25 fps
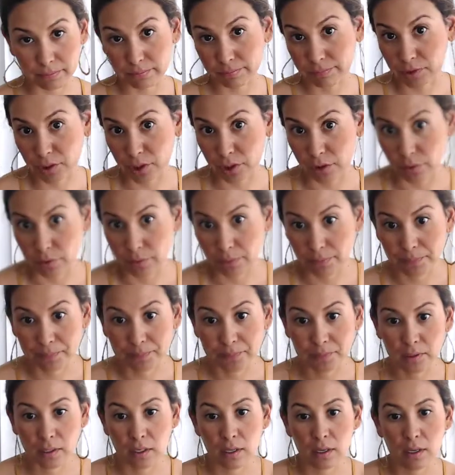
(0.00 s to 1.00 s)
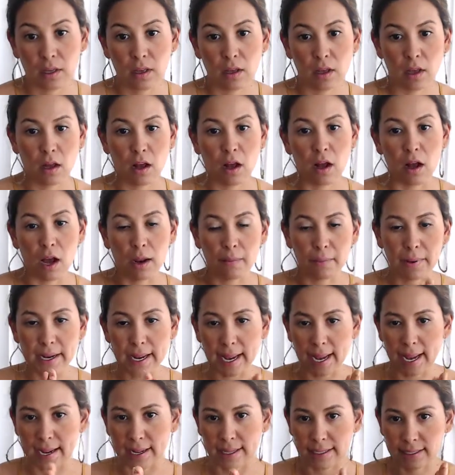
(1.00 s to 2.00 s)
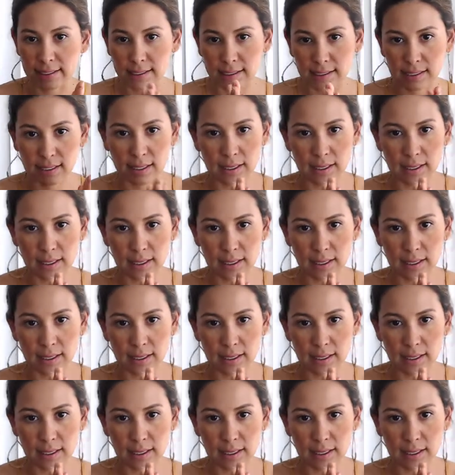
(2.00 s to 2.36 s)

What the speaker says: two on my hands.